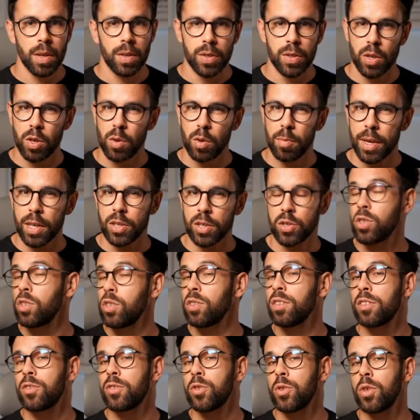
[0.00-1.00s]
So make sure
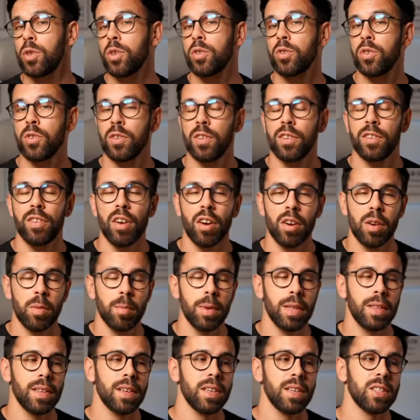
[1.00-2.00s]
that you go to the
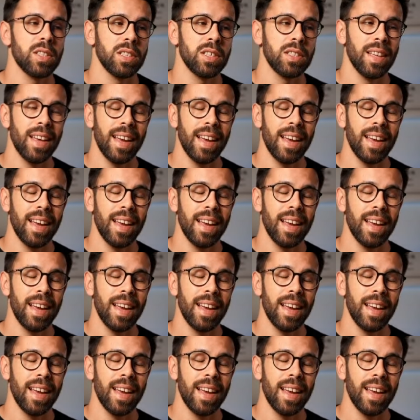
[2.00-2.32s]
documentation